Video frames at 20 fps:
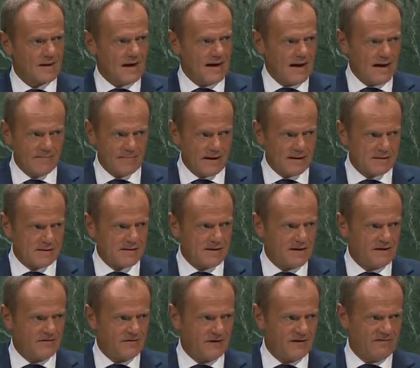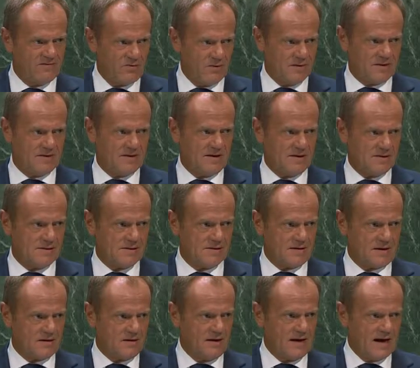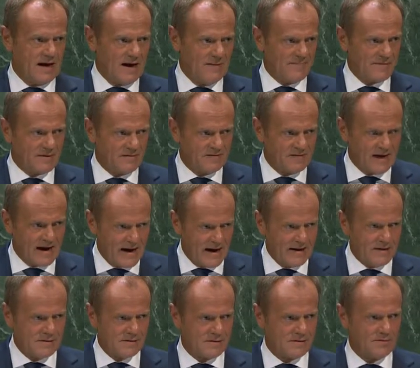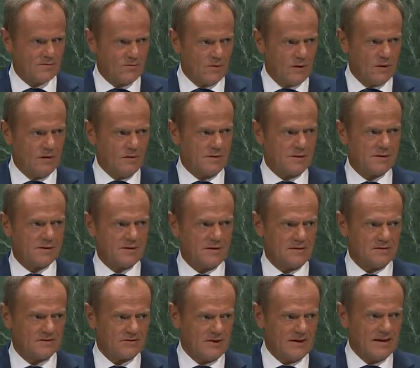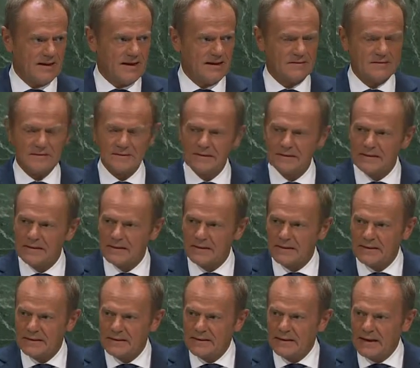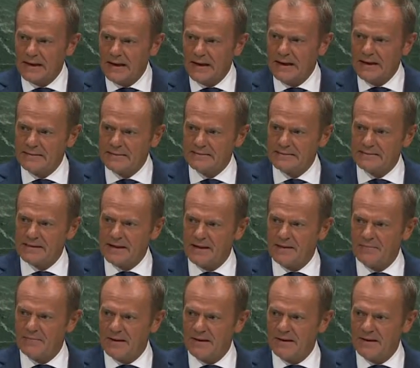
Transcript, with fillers: I myself have witnessed the collapse of ice walls in Greenland and the